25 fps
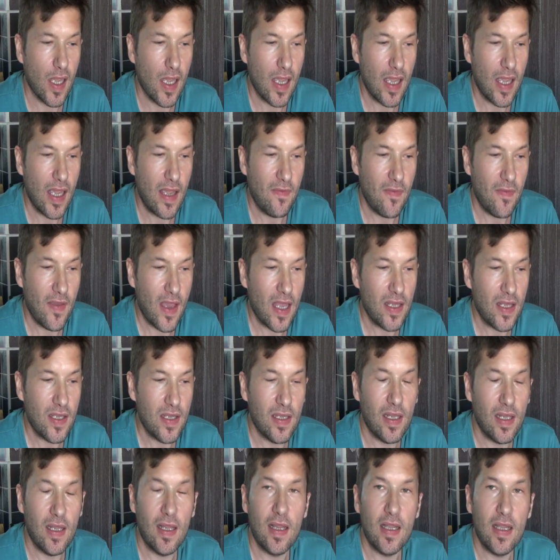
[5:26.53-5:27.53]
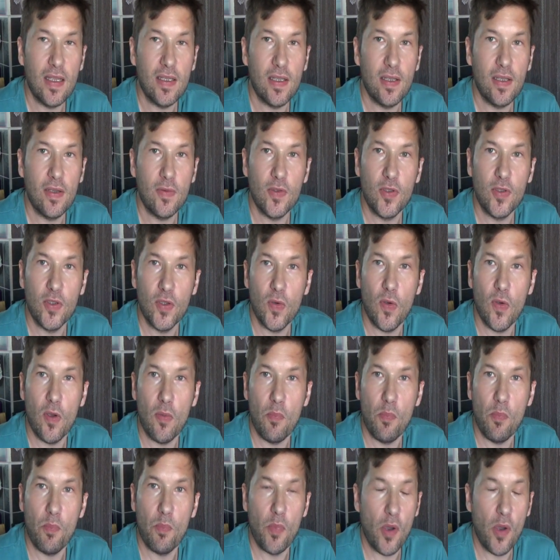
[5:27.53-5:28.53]
If you actually listen to
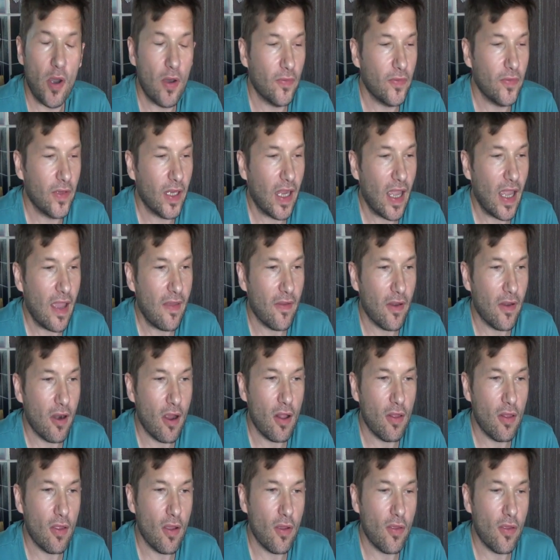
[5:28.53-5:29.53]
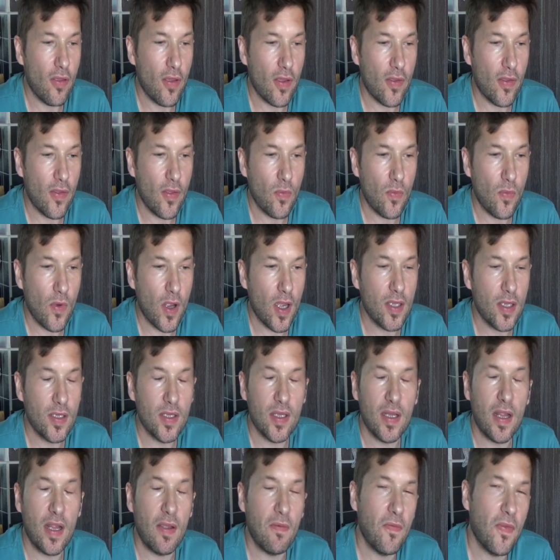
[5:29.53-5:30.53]
them both together, although the words
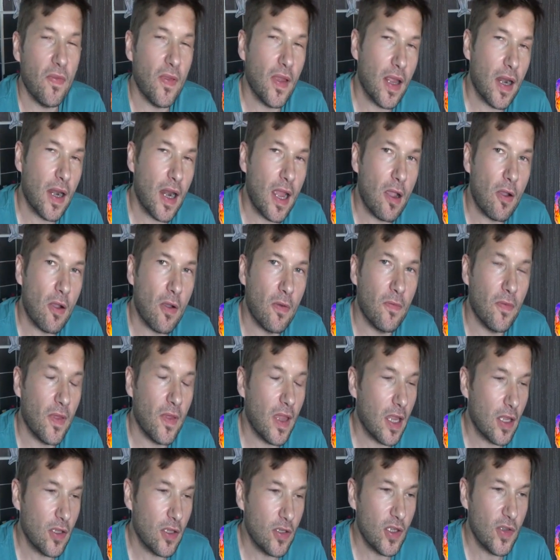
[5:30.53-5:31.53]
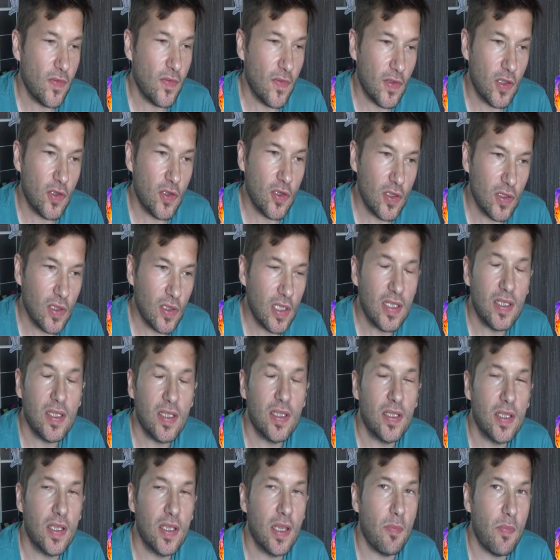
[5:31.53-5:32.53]
and everything are out of thing, and if you just listen
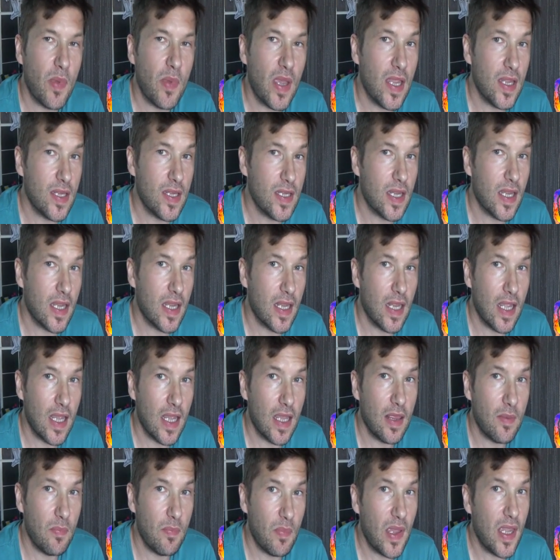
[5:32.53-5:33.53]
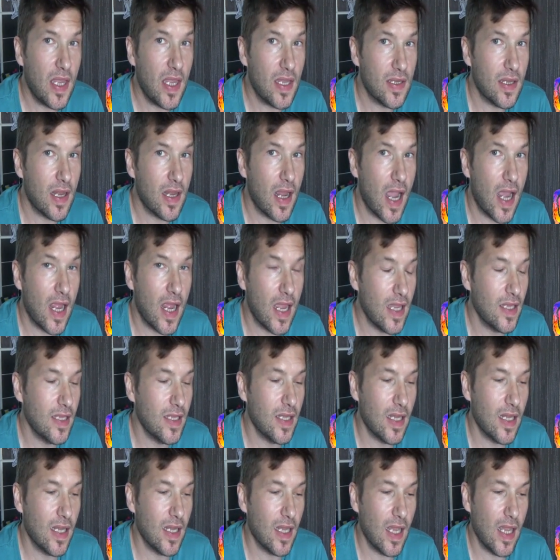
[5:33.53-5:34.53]
to the beats, you can hear the beats are
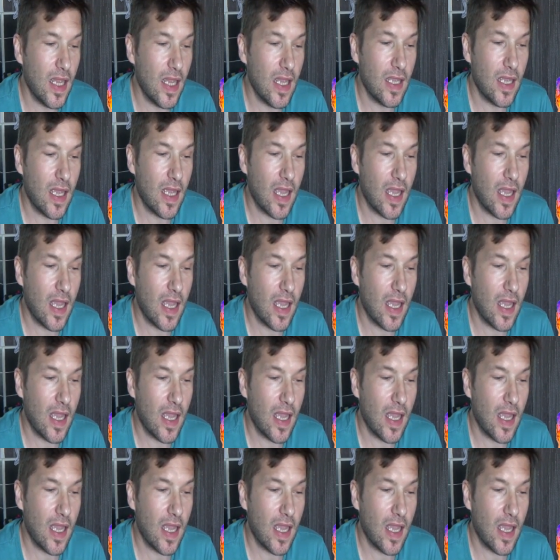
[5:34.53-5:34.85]
hitting it